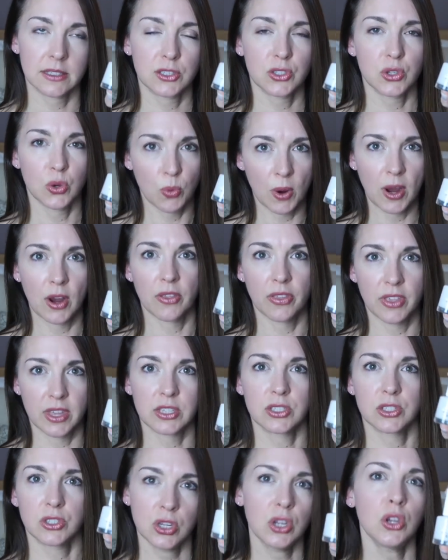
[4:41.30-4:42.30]
to wear
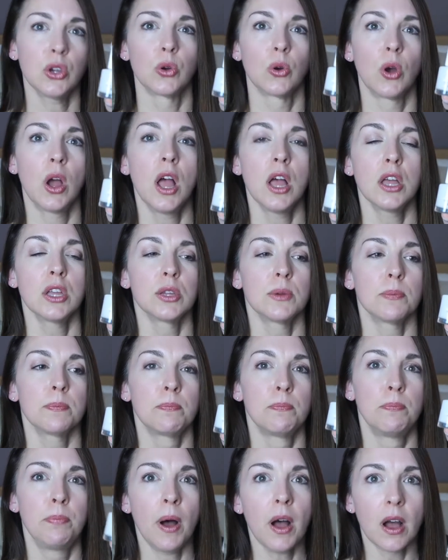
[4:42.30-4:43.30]
this too,
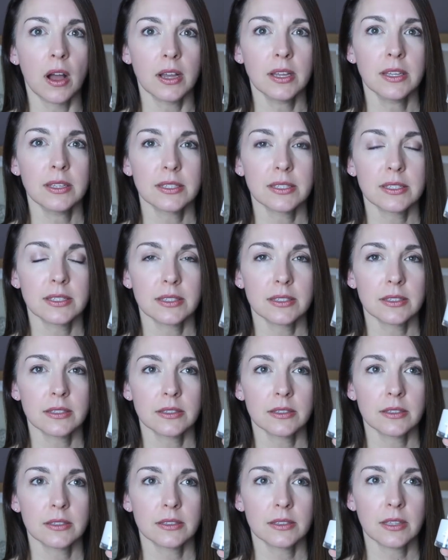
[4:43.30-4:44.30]
but
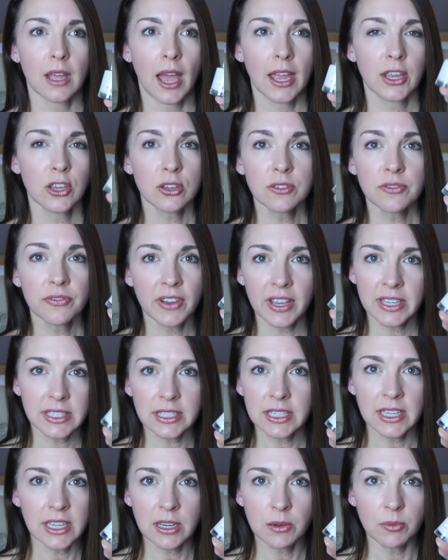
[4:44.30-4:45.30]
I couldn't find
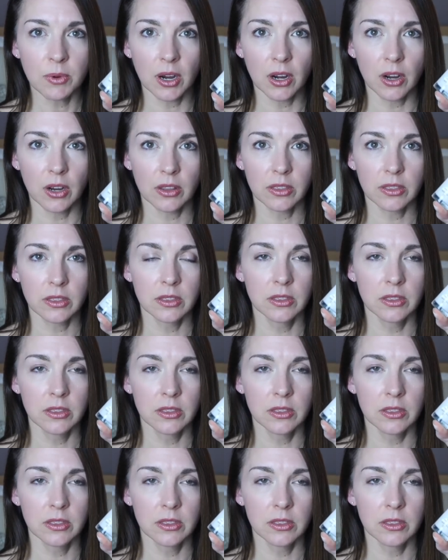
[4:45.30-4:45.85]
it anywhere.